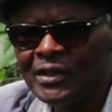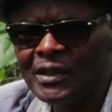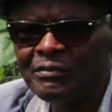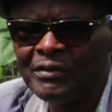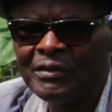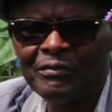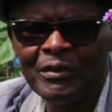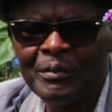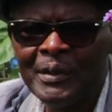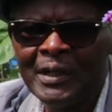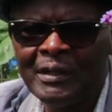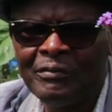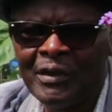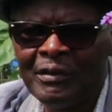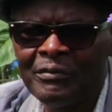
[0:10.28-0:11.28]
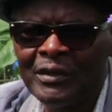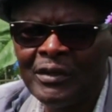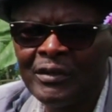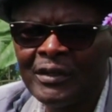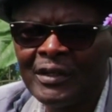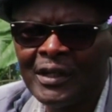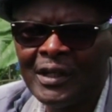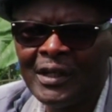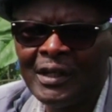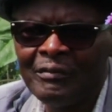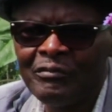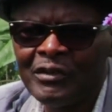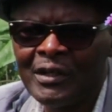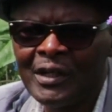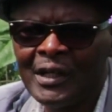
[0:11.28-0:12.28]
different from
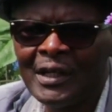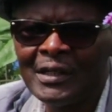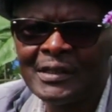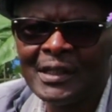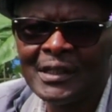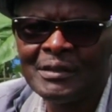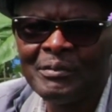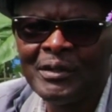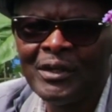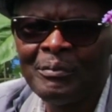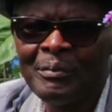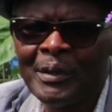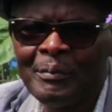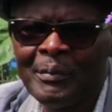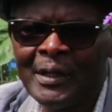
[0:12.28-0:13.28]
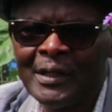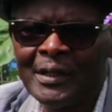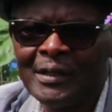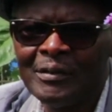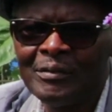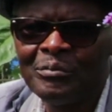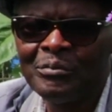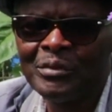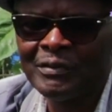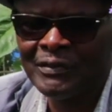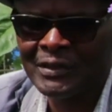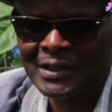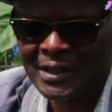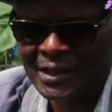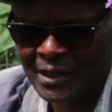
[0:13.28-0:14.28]
everything else that's been on my mind
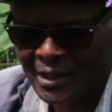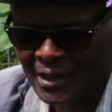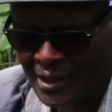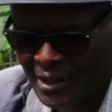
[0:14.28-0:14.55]
previously.